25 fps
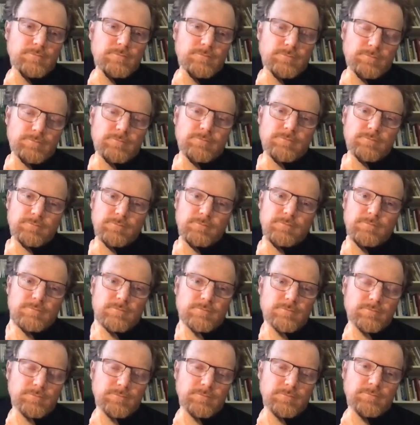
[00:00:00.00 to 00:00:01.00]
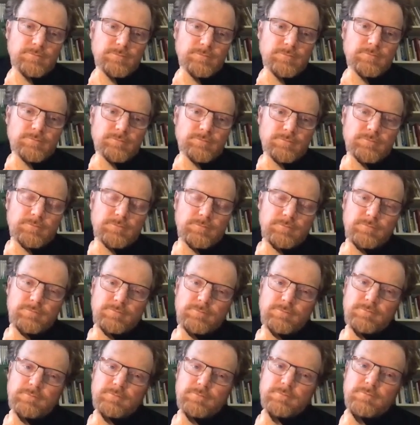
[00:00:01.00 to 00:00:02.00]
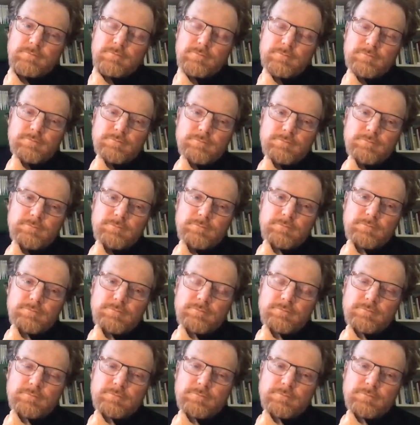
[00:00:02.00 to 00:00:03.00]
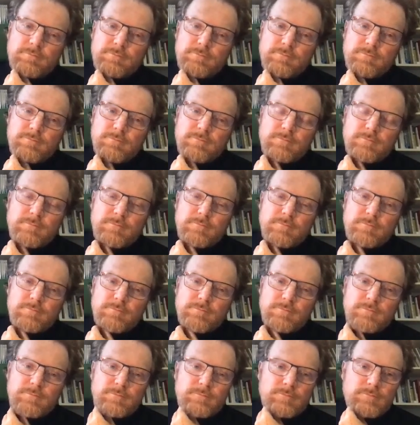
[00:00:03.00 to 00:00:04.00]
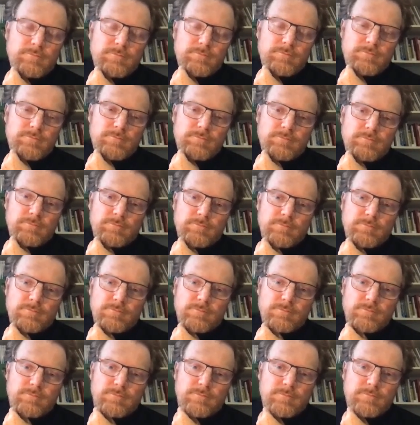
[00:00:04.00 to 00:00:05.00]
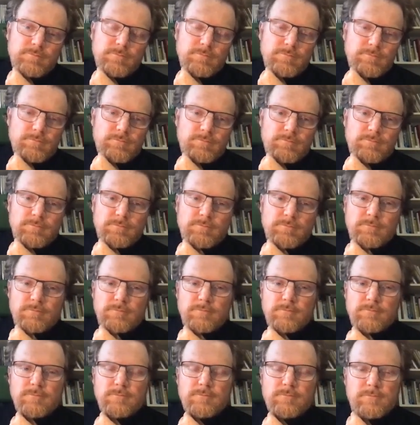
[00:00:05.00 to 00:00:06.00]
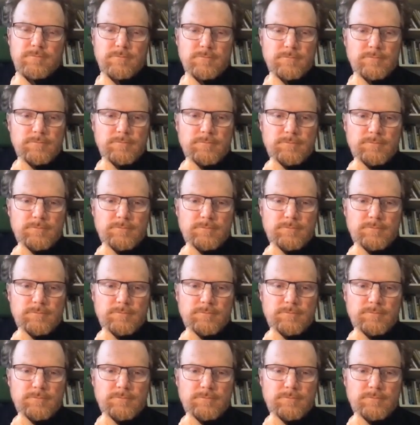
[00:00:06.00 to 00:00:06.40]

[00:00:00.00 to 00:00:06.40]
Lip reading: [no speech]